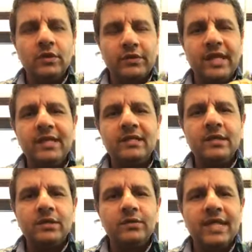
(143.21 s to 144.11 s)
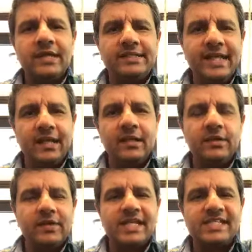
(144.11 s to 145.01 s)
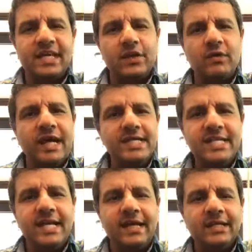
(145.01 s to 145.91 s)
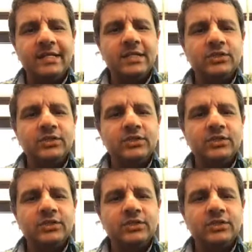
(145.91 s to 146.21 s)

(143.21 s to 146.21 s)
Okay, you can share your idea.